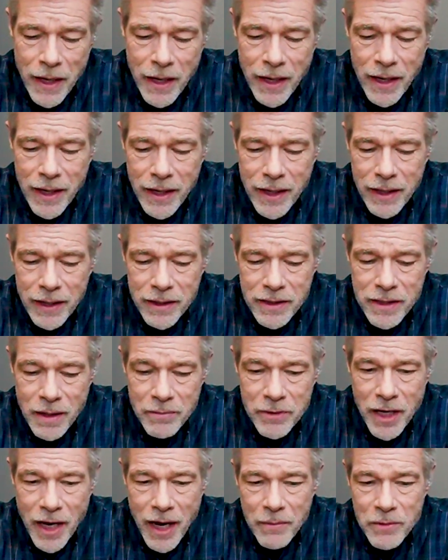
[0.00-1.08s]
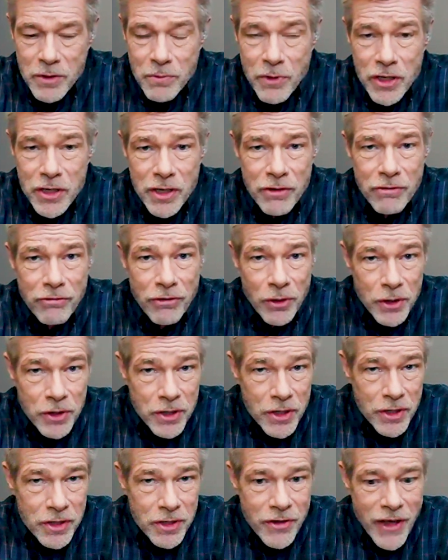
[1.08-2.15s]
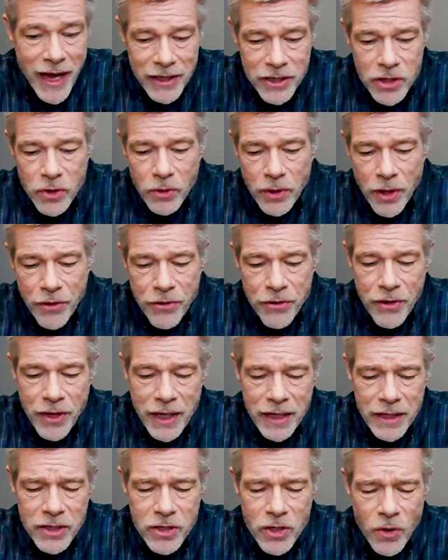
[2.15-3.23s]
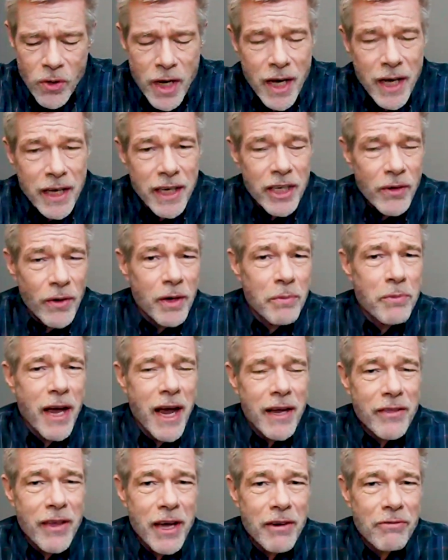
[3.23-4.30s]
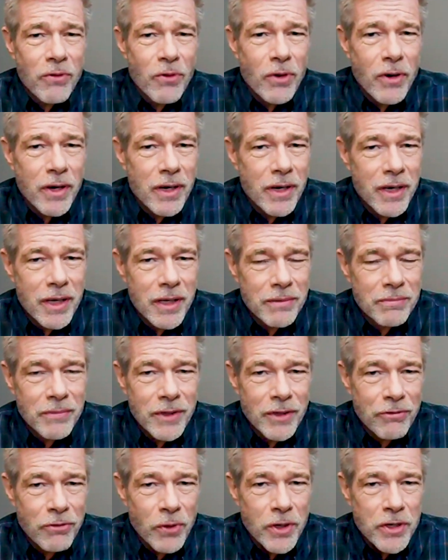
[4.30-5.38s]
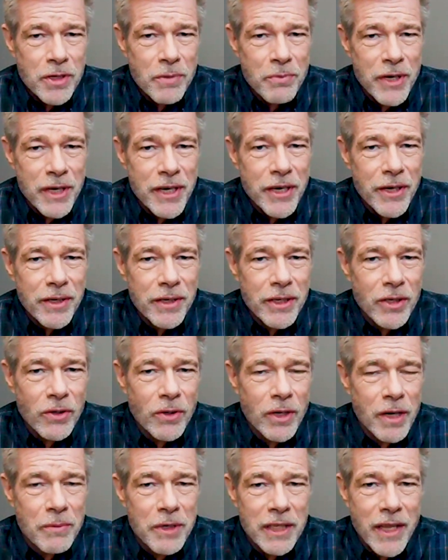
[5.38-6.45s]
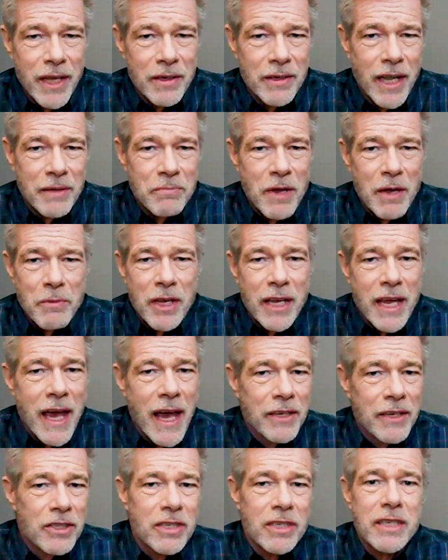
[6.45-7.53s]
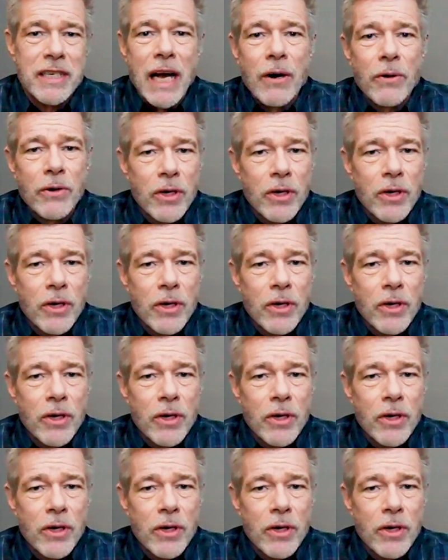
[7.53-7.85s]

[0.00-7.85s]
And sometimes missing verses, that sort of thing. So can you unpack that for us a bit here? That maybe casts doubt